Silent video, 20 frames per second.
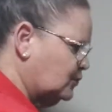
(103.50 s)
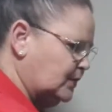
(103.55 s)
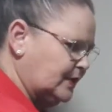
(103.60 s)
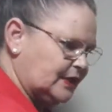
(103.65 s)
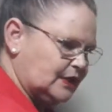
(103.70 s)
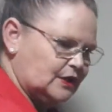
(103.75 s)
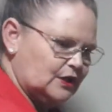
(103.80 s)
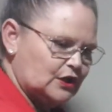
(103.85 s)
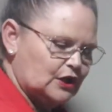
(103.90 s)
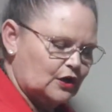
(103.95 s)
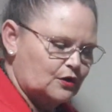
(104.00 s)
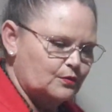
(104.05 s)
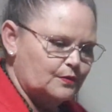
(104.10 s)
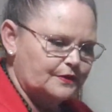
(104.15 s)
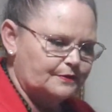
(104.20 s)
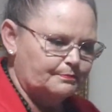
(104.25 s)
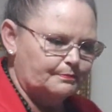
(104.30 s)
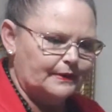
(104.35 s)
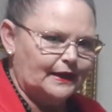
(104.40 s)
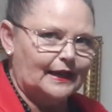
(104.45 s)
we can go
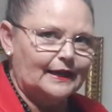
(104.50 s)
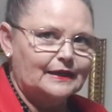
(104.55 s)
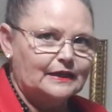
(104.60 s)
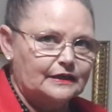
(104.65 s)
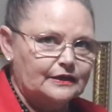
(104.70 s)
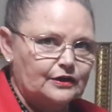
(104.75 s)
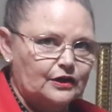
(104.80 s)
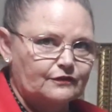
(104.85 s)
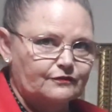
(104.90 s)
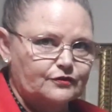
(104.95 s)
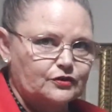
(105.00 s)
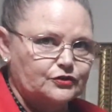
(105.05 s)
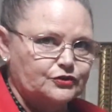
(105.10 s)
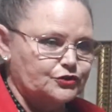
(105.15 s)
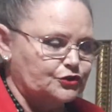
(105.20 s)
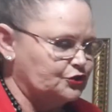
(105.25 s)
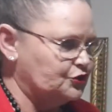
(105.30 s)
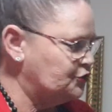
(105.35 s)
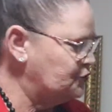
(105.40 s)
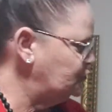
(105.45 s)
with black, and I've got
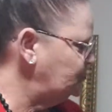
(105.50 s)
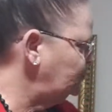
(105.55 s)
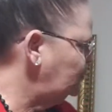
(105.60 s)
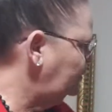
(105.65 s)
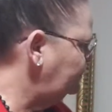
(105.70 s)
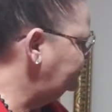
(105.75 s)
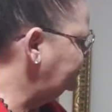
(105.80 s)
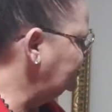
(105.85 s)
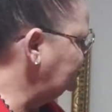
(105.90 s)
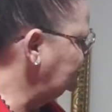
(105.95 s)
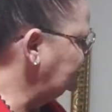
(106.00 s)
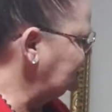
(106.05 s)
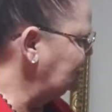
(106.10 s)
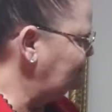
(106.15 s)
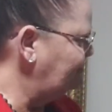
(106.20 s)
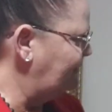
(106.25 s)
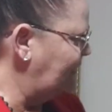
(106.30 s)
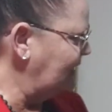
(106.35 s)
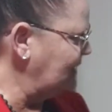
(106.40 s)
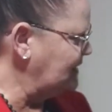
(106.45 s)
the two options of the
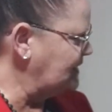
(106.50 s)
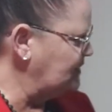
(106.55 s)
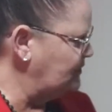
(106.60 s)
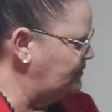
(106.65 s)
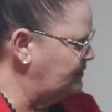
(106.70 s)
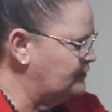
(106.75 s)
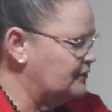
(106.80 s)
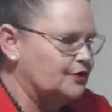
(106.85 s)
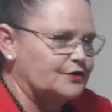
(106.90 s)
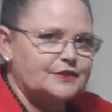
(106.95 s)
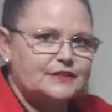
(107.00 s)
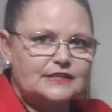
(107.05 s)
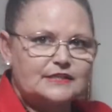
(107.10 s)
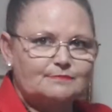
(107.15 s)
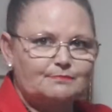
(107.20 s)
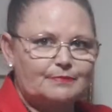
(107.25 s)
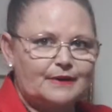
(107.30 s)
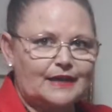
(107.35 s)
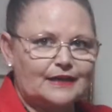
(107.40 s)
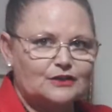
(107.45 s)
black. So we've got this
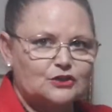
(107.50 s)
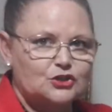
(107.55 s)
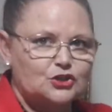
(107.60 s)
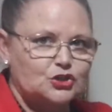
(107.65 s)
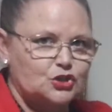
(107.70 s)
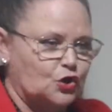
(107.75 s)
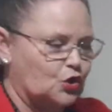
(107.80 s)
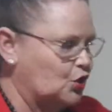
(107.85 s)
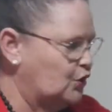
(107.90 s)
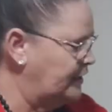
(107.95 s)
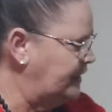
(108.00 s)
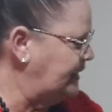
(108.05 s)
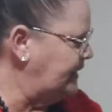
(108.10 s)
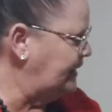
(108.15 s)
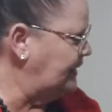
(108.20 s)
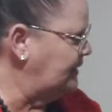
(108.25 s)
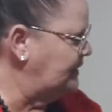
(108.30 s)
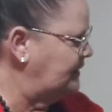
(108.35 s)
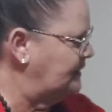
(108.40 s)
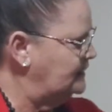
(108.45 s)
black shiny,
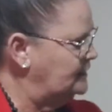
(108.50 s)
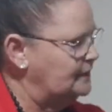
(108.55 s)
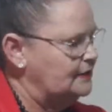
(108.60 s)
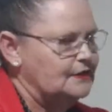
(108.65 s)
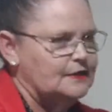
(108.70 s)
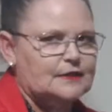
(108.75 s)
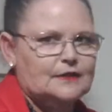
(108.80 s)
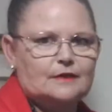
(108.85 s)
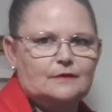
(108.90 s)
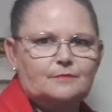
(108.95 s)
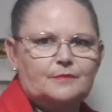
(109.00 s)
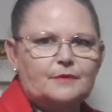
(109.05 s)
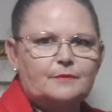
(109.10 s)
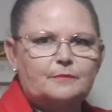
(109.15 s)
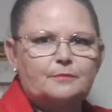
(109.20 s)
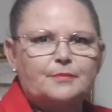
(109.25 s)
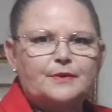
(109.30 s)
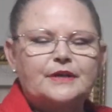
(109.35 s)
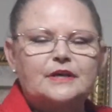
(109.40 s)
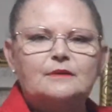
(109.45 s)
I'll
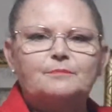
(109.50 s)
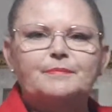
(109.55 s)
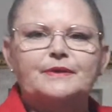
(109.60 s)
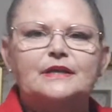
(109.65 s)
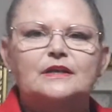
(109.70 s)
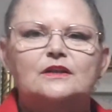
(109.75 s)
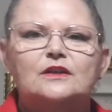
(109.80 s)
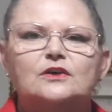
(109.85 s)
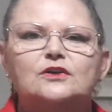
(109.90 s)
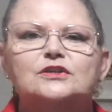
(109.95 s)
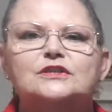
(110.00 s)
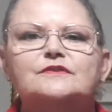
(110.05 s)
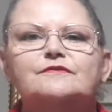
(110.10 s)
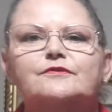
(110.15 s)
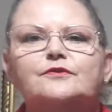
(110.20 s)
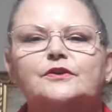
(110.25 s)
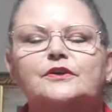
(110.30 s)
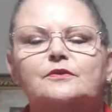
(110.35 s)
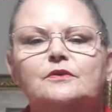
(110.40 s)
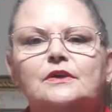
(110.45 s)
bring it a bit closer
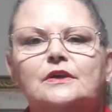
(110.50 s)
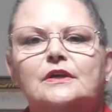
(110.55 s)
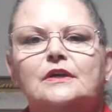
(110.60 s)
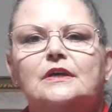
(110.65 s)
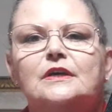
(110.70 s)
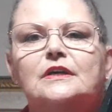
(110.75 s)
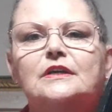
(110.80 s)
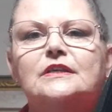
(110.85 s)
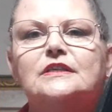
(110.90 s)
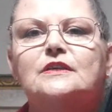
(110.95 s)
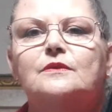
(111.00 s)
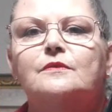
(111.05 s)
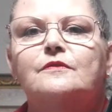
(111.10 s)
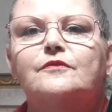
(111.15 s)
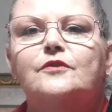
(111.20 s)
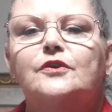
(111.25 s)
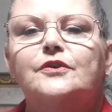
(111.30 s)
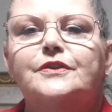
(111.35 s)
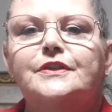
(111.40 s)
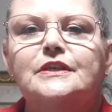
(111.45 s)
for you. So we've
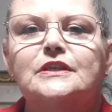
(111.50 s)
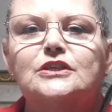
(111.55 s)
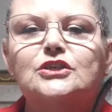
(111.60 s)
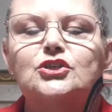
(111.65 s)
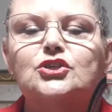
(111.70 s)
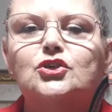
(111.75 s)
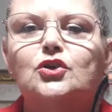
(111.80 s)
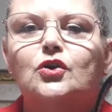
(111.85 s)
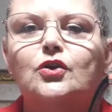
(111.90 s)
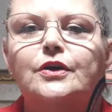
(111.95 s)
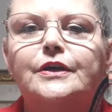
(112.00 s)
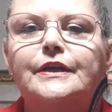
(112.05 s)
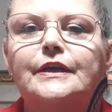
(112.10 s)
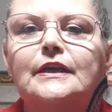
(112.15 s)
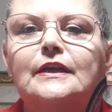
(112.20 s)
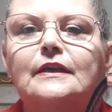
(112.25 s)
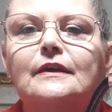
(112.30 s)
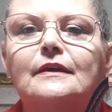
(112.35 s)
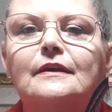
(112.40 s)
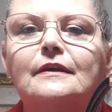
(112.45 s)
got this
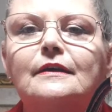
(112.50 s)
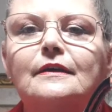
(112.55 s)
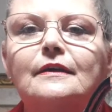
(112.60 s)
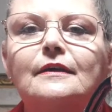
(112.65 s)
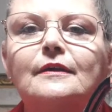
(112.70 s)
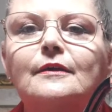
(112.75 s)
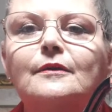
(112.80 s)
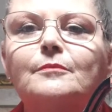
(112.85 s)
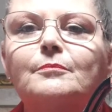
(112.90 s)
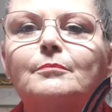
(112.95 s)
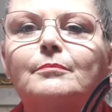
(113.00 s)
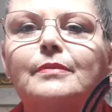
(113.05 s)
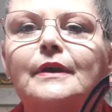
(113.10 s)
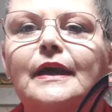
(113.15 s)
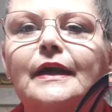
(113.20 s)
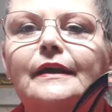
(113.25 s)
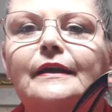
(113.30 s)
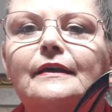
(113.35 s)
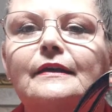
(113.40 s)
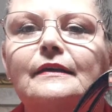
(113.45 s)
shiny
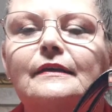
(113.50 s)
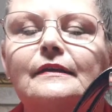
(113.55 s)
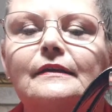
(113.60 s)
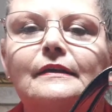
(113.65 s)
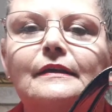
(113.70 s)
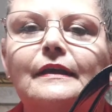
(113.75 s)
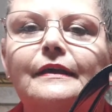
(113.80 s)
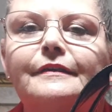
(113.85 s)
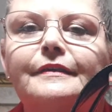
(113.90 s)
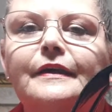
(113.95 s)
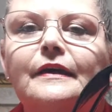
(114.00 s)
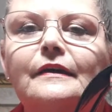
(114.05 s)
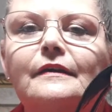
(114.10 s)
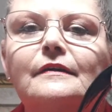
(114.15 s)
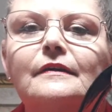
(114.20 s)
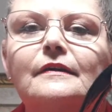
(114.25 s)
black leather.